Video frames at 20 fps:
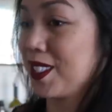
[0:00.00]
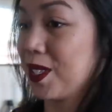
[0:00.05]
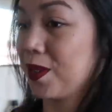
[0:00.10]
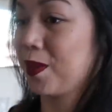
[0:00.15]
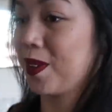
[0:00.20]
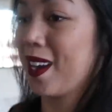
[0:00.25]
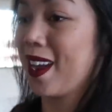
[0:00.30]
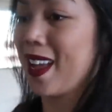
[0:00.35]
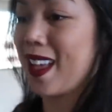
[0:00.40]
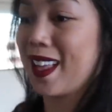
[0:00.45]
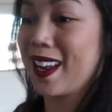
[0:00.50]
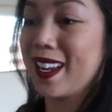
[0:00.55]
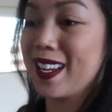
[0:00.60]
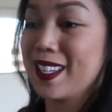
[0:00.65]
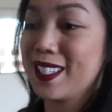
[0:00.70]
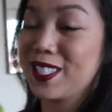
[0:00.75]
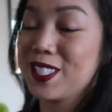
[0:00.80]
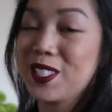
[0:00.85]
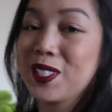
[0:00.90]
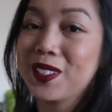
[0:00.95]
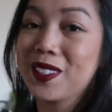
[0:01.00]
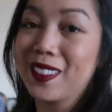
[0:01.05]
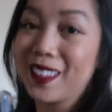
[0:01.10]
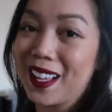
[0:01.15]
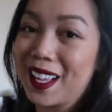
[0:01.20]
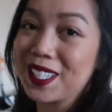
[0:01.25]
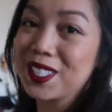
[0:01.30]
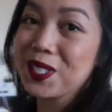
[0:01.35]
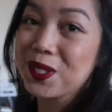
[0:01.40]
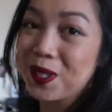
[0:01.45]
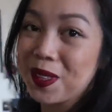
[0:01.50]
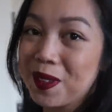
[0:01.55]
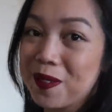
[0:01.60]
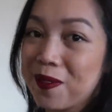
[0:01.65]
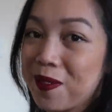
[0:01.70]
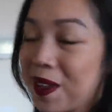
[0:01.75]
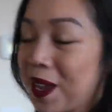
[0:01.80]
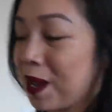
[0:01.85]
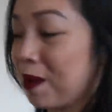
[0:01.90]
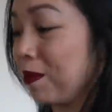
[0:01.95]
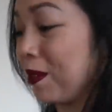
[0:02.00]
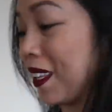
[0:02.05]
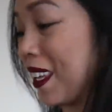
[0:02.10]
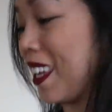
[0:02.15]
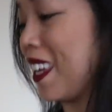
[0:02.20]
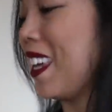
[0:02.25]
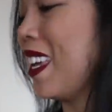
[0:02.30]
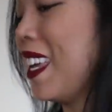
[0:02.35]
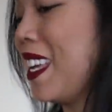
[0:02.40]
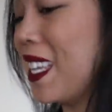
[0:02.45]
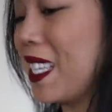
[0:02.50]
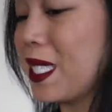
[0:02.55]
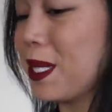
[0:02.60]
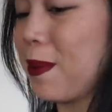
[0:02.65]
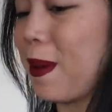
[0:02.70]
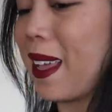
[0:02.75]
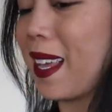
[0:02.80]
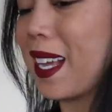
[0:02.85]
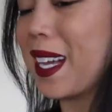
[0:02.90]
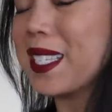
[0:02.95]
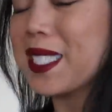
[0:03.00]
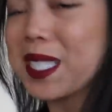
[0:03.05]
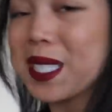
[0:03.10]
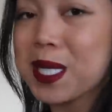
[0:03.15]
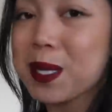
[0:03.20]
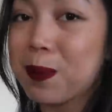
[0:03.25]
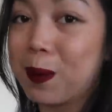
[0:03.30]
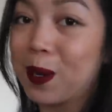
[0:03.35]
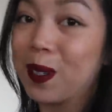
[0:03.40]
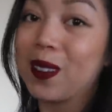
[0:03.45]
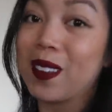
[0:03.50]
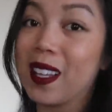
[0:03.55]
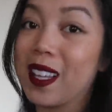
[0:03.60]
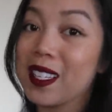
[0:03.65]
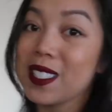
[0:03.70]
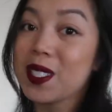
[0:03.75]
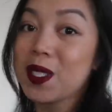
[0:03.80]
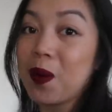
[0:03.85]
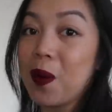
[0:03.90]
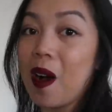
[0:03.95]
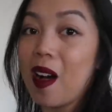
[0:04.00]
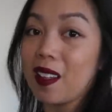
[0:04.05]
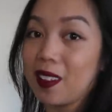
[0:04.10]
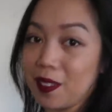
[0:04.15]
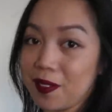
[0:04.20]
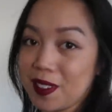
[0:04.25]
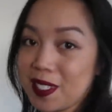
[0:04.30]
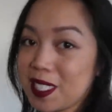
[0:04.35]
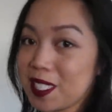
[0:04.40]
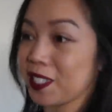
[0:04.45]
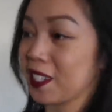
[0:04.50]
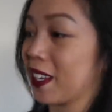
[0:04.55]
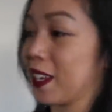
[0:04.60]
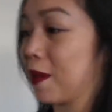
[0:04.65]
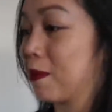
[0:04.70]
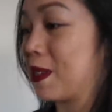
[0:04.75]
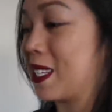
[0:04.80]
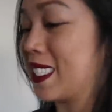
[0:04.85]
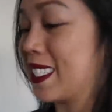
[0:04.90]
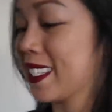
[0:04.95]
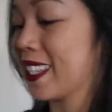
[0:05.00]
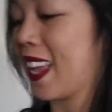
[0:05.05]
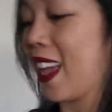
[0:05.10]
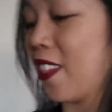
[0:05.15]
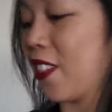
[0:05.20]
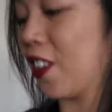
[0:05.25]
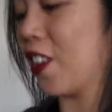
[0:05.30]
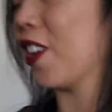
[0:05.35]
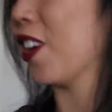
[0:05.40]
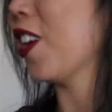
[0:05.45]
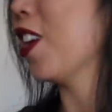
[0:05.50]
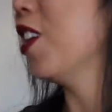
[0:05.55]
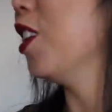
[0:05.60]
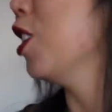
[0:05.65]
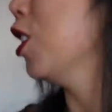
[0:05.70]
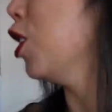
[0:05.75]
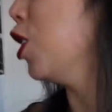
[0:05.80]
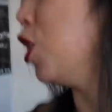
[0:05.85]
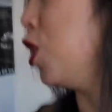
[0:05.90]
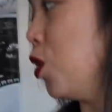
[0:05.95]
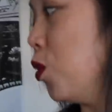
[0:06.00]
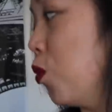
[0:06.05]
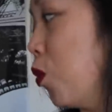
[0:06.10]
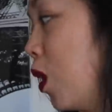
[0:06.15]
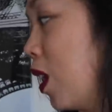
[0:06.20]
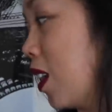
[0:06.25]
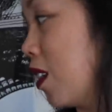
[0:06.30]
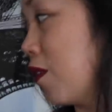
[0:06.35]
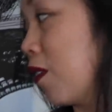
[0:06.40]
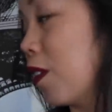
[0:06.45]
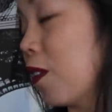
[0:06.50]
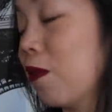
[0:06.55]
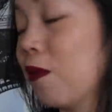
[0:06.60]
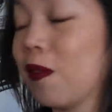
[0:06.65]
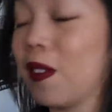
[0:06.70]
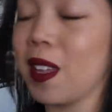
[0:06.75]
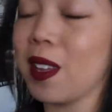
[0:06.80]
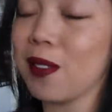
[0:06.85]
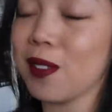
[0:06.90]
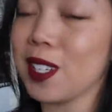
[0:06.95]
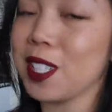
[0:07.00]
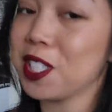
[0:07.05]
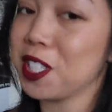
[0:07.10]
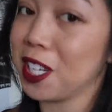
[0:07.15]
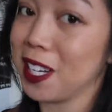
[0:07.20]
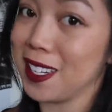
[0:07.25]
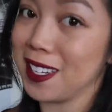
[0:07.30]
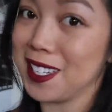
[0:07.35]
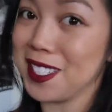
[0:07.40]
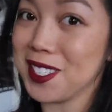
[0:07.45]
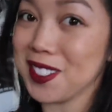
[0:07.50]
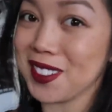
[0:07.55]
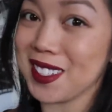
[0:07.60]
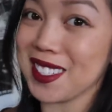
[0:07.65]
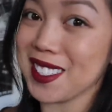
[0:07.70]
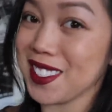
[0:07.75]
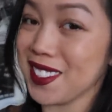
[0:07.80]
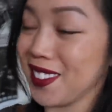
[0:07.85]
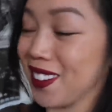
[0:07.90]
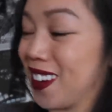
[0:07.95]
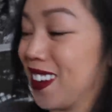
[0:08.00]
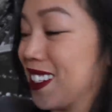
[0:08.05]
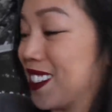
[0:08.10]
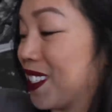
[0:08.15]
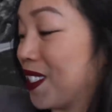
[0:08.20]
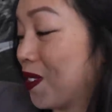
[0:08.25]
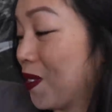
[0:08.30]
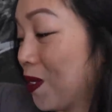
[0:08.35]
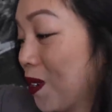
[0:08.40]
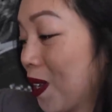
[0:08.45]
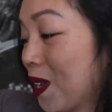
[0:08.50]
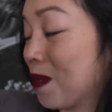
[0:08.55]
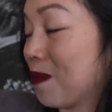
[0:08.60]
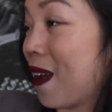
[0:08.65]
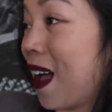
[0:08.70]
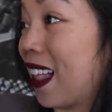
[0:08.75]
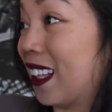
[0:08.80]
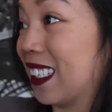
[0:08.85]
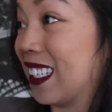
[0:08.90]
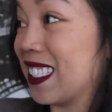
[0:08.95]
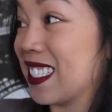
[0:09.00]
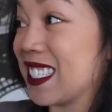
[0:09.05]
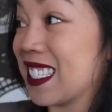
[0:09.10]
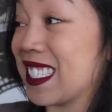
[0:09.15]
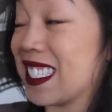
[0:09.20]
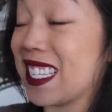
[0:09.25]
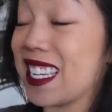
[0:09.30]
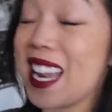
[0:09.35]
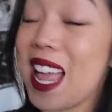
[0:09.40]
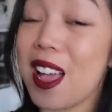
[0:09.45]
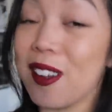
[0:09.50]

So we're headed to lunch with the family. It's my cousin's birthday, so all of us are coming together to one of our favorite Chinese restaurants, Hunan Palace. It's in